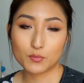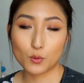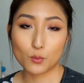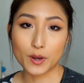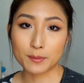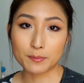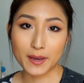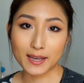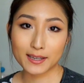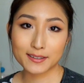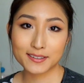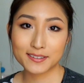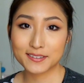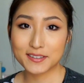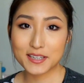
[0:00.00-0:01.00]
went back
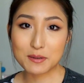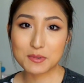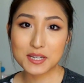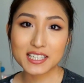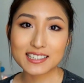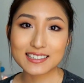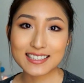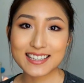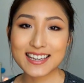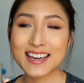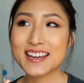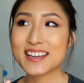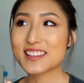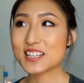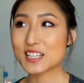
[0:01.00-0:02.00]
immediately
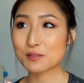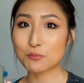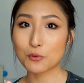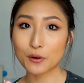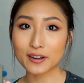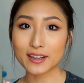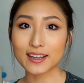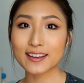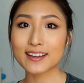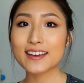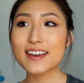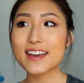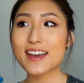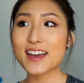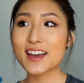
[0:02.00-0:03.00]
this morning
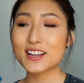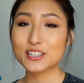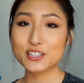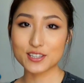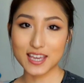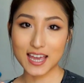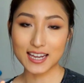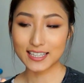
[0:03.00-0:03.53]
to get